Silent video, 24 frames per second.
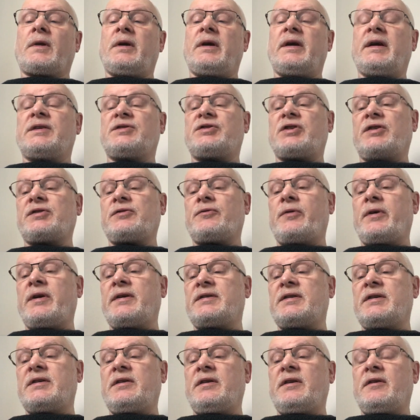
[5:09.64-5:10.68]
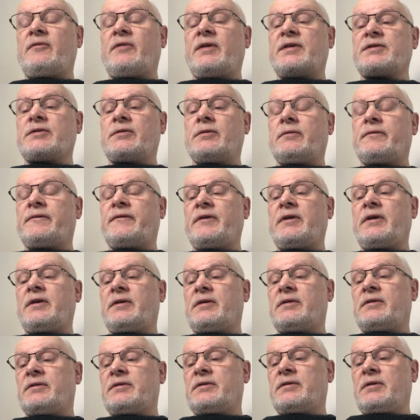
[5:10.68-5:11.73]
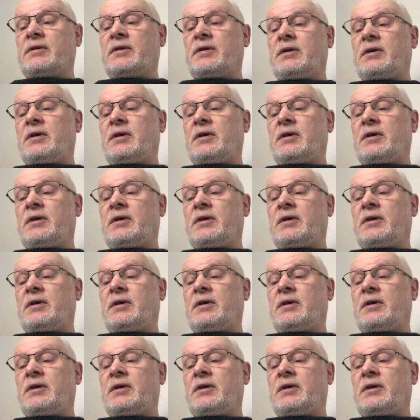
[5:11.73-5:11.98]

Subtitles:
exaggerated irrational fears,